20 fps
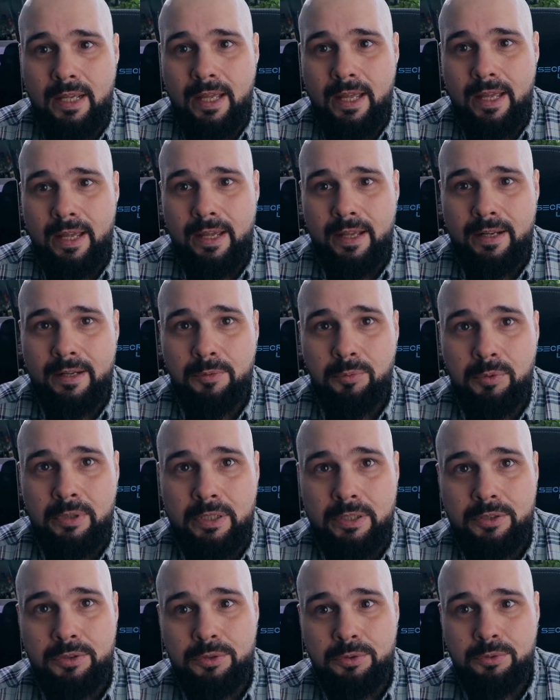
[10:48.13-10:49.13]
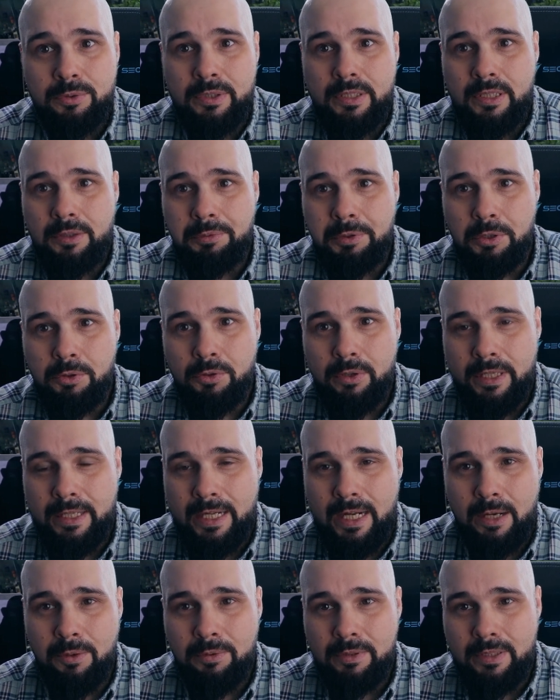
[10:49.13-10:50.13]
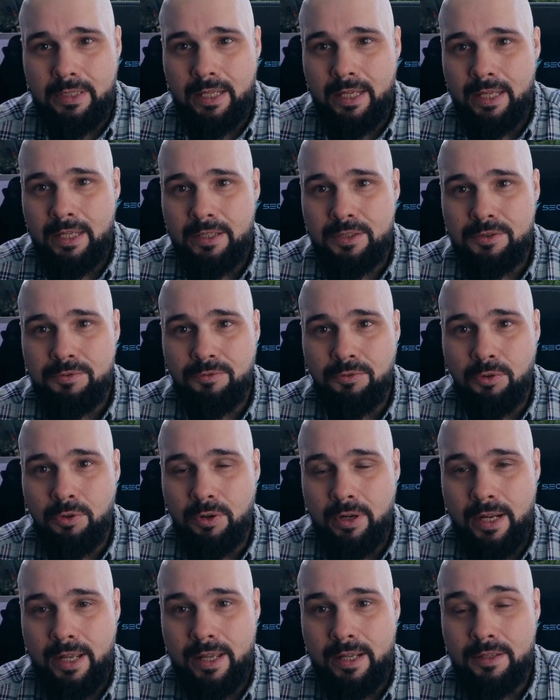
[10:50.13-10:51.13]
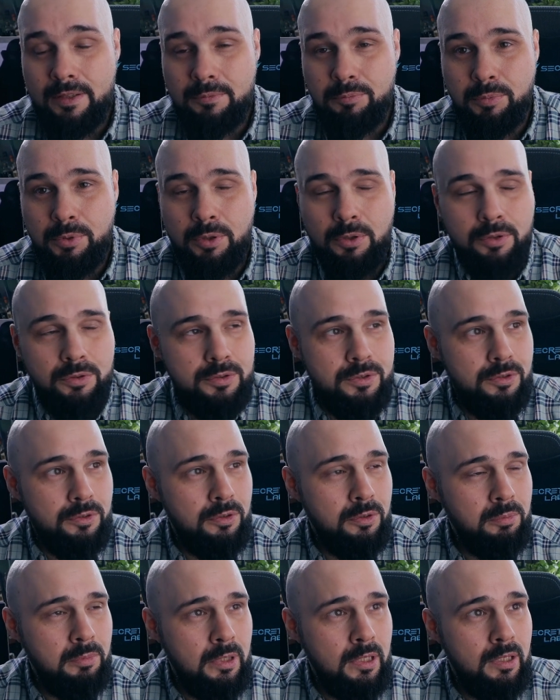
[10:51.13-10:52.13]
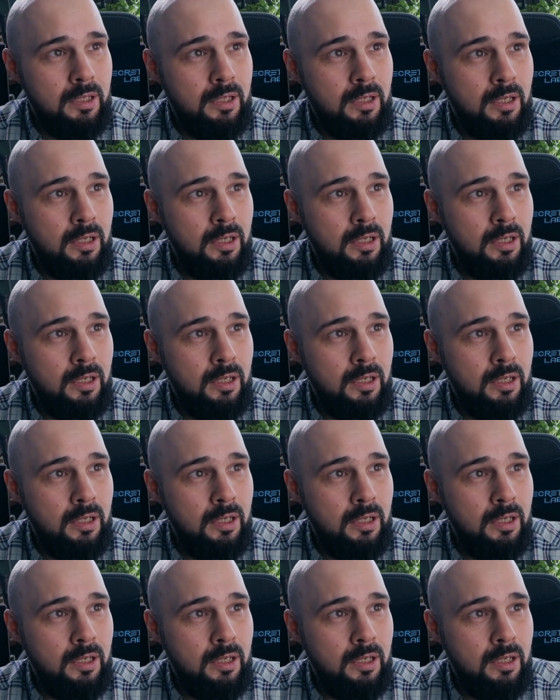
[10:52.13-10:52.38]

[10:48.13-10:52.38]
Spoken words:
And we're doing a recording now with the H4n Pro Zoom.